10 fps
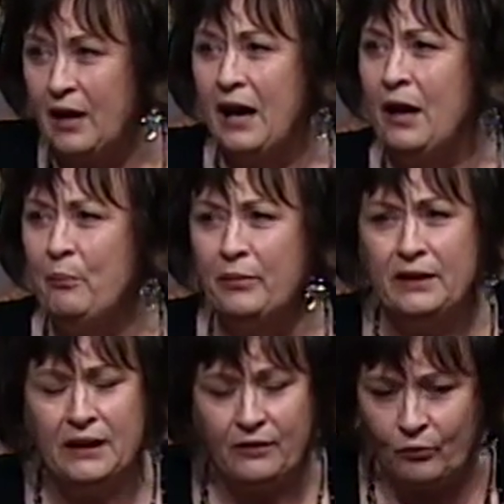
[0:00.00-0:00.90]
i
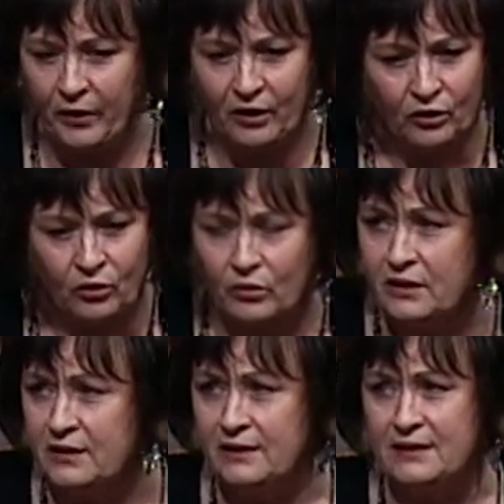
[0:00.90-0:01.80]
believe we are going
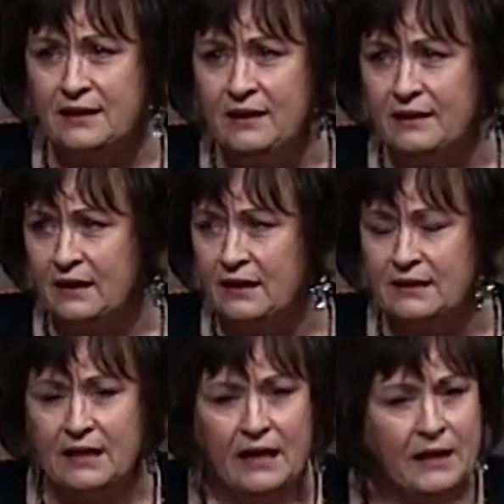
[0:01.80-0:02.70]
to see things